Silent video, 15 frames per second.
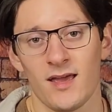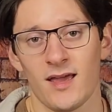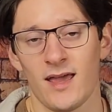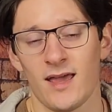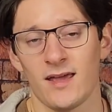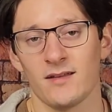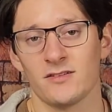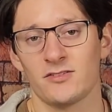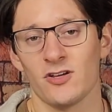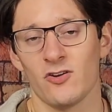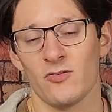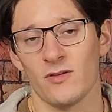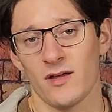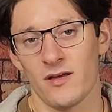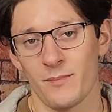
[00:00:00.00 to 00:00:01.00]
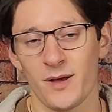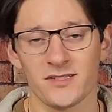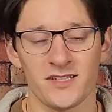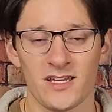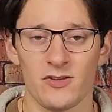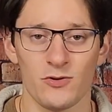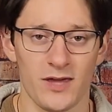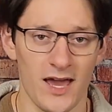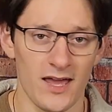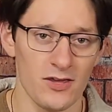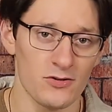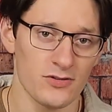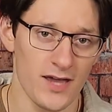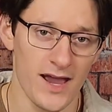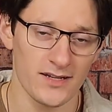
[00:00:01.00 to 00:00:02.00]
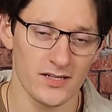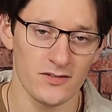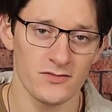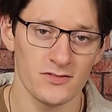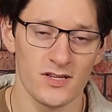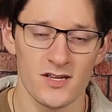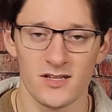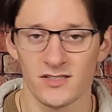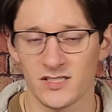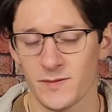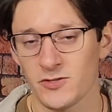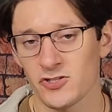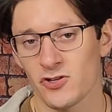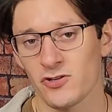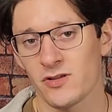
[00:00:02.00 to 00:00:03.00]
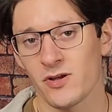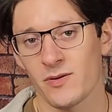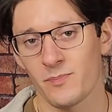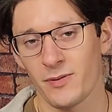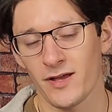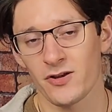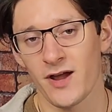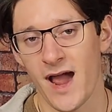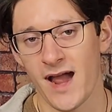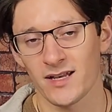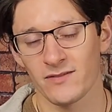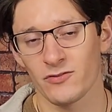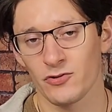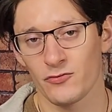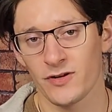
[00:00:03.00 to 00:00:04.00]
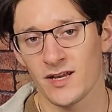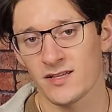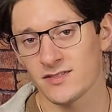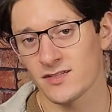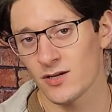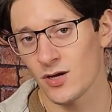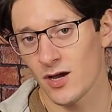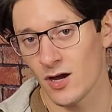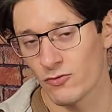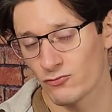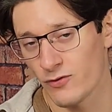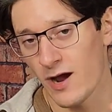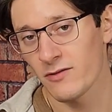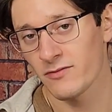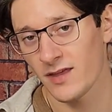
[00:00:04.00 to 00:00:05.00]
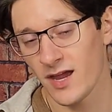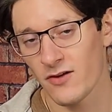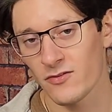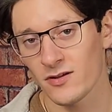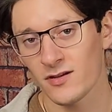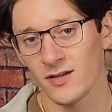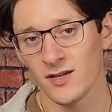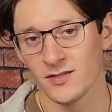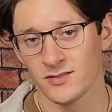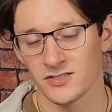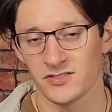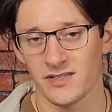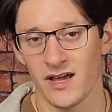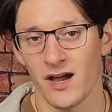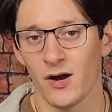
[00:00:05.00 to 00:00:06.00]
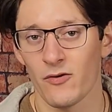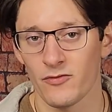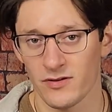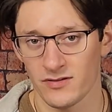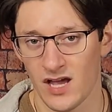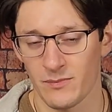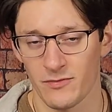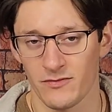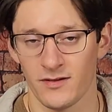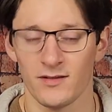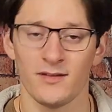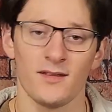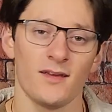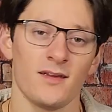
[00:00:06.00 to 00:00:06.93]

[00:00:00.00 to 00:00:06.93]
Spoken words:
And so I'm not saying you can't use actives, just make sure that you apply your active ingredients around the area, just not over the top of it.